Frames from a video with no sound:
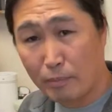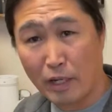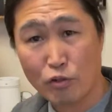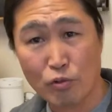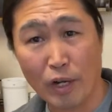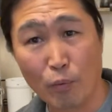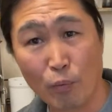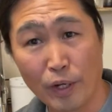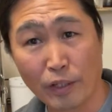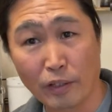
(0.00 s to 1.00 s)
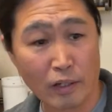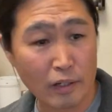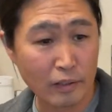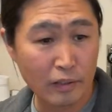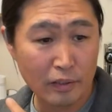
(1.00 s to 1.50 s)
I tried with
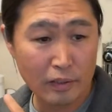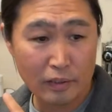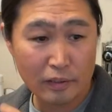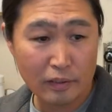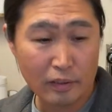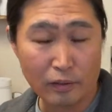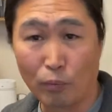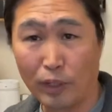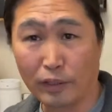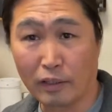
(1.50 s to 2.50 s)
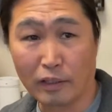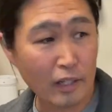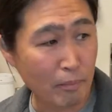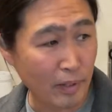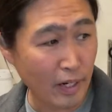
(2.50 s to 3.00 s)
uh, with a little
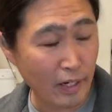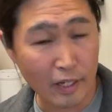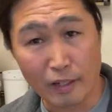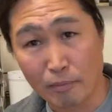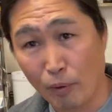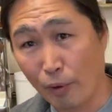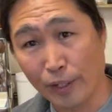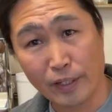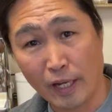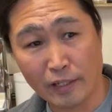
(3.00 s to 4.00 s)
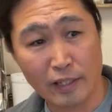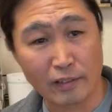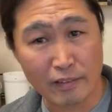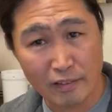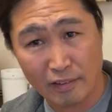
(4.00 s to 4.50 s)
Bianca, boy, I can
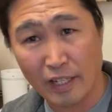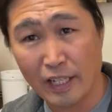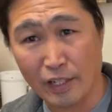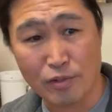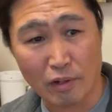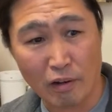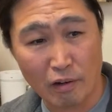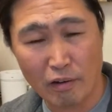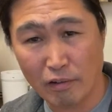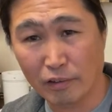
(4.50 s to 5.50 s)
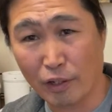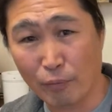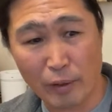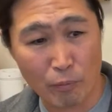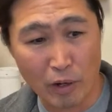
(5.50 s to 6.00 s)
taste all the
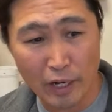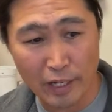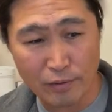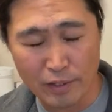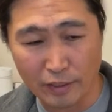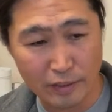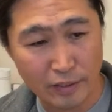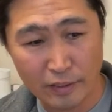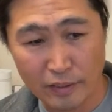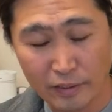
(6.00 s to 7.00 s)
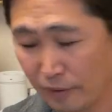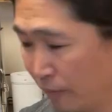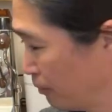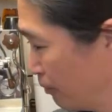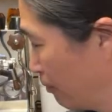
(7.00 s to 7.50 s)
red wines and
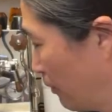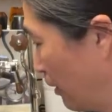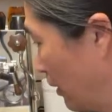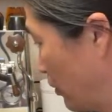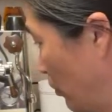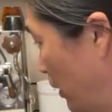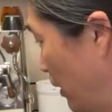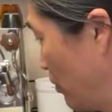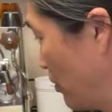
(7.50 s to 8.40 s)
let's see what else.